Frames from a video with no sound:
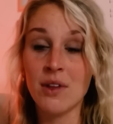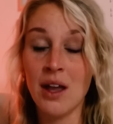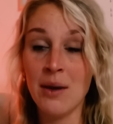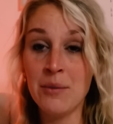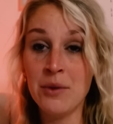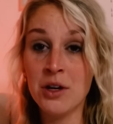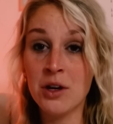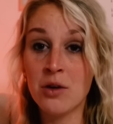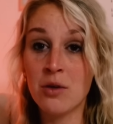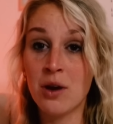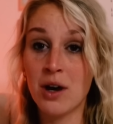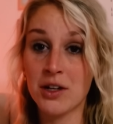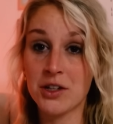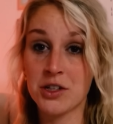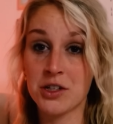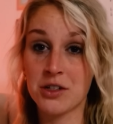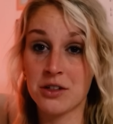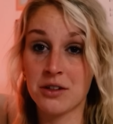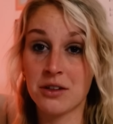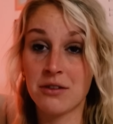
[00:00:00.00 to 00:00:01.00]
I'm gonna go
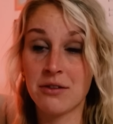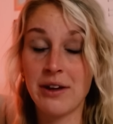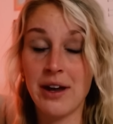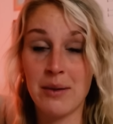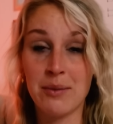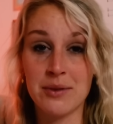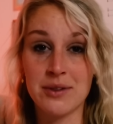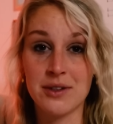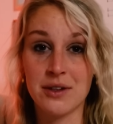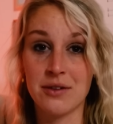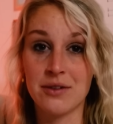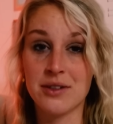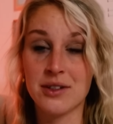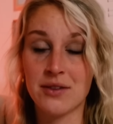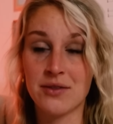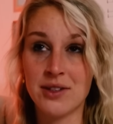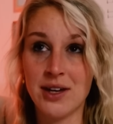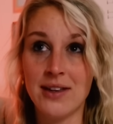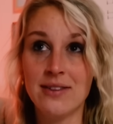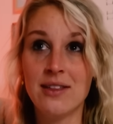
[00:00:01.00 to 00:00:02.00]
watch three episodes
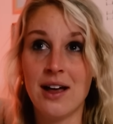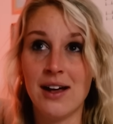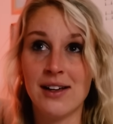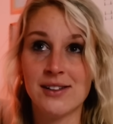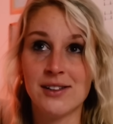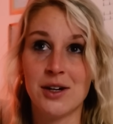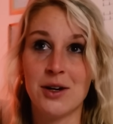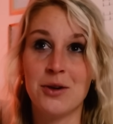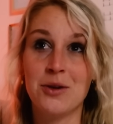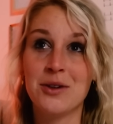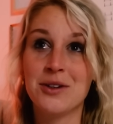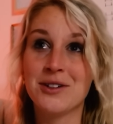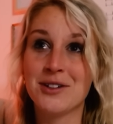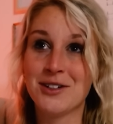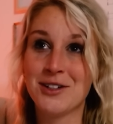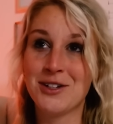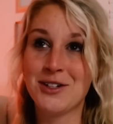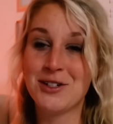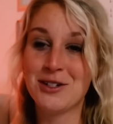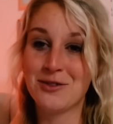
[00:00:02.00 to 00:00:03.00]
of Ted Lasso
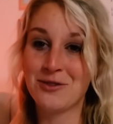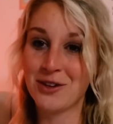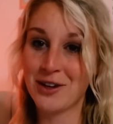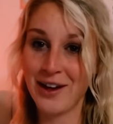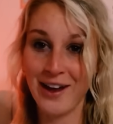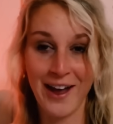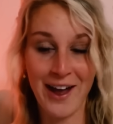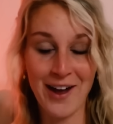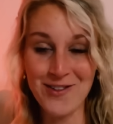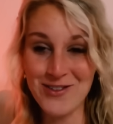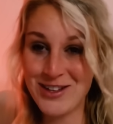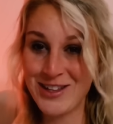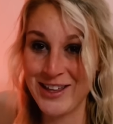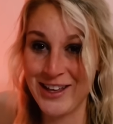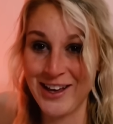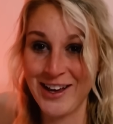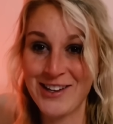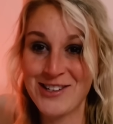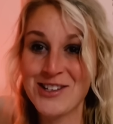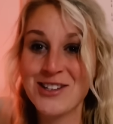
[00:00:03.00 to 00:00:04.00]
to forget
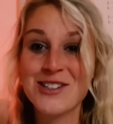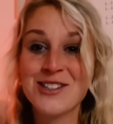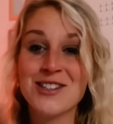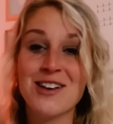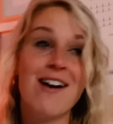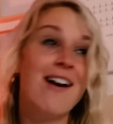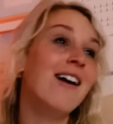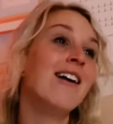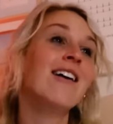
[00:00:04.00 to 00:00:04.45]
everything I just saw.